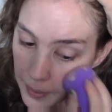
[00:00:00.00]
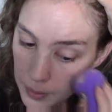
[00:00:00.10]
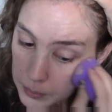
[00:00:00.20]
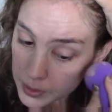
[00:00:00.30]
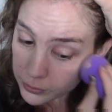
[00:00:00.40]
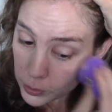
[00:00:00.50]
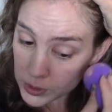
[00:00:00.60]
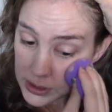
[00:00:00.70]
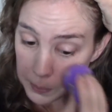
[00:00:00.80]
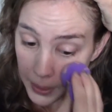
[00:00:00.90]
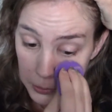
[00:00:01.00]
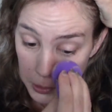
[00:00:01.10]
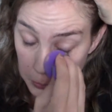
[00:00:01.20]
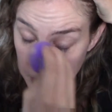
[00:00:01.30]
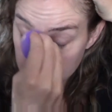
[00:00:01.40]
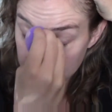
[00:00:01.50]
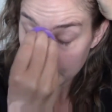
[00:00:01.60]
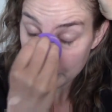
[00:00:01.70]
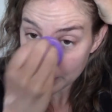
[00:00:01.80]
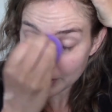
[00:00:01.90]
But if it wasn't powder, what did
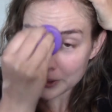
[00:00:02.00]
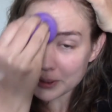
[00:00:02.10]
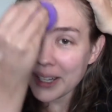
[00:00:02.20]
people do?